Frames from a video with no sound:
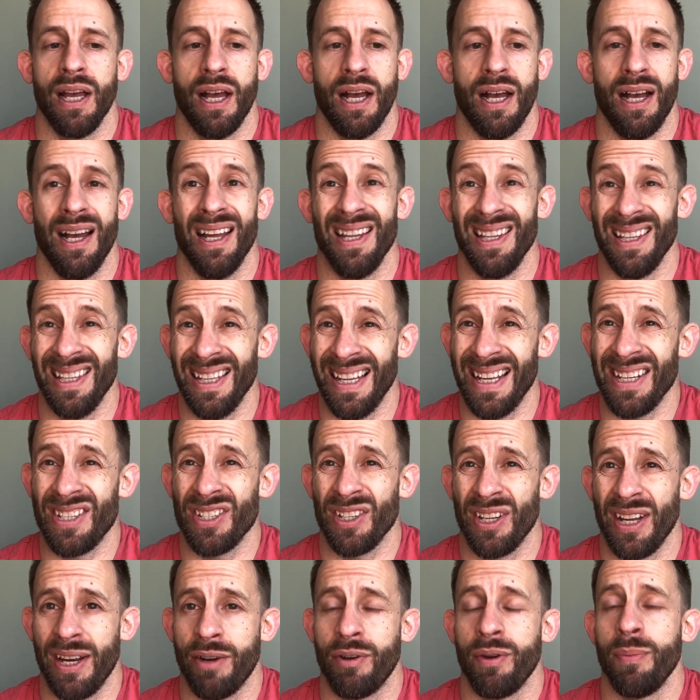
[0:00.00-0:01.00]
a
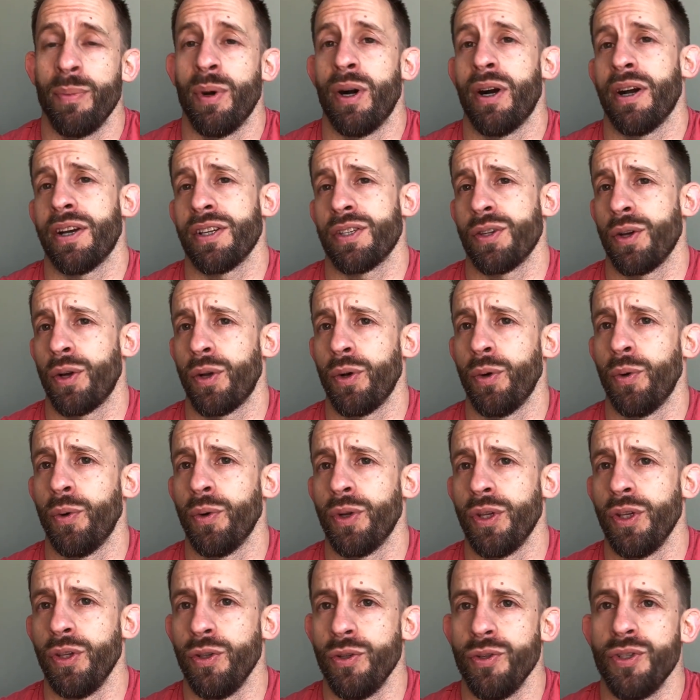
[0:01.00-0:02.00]
legendary marketer
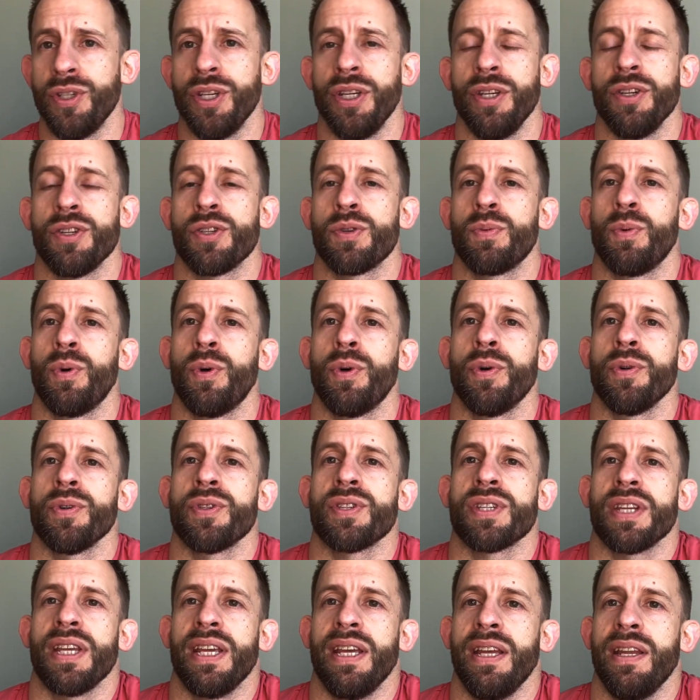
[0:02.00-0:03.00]
called Eugene
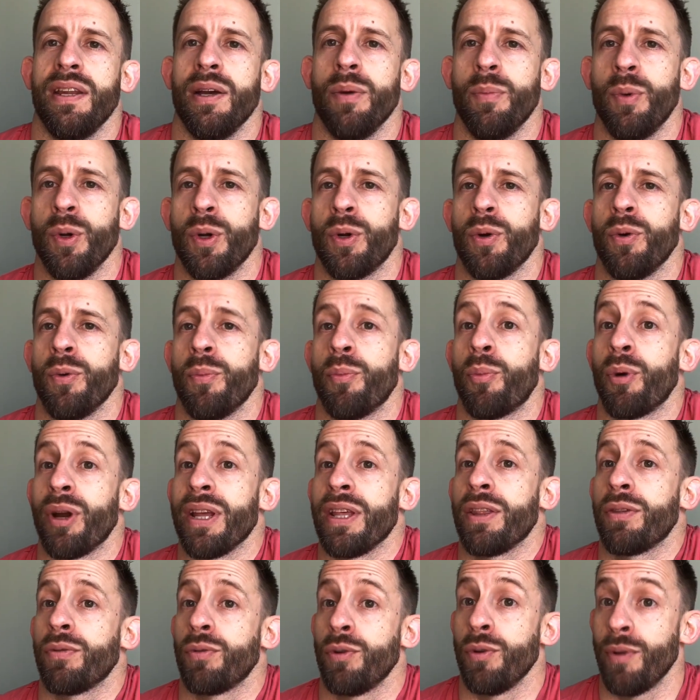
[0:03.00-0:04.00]
Schwartz in a book called
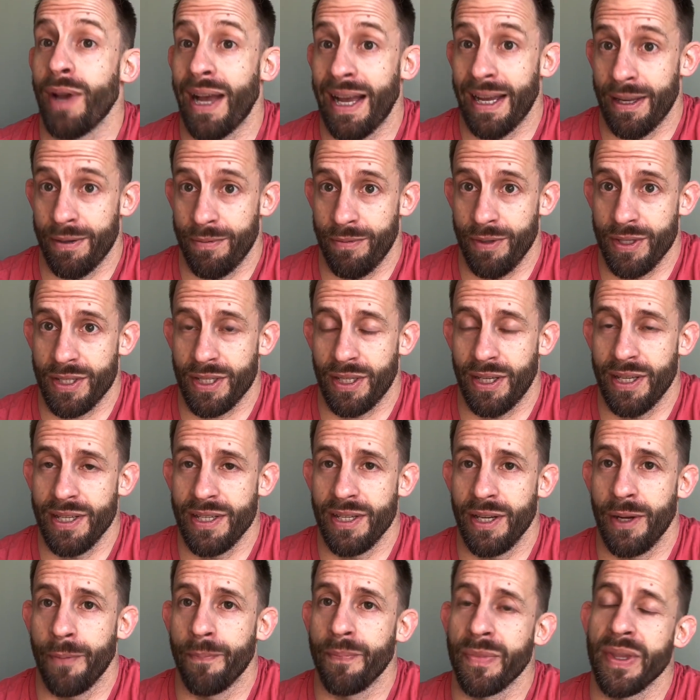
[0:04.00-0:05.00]
Breakthrough
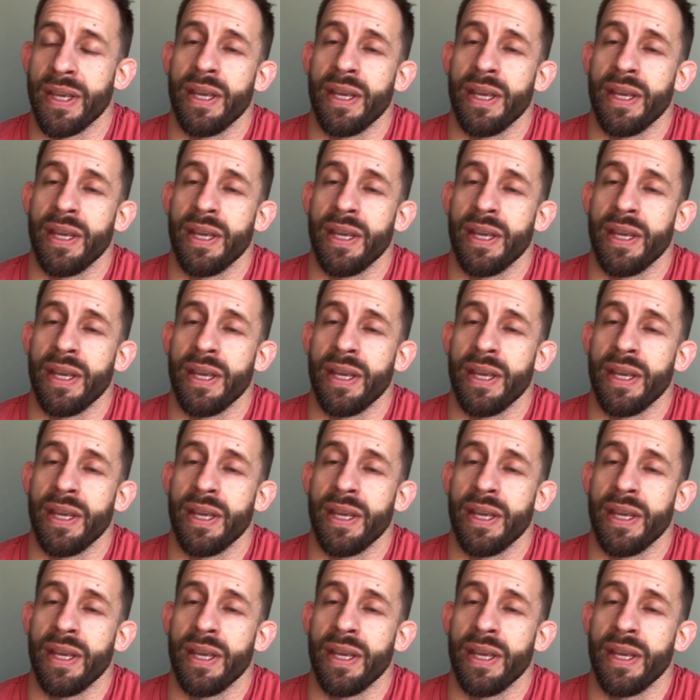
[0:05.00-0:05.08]
Advertising.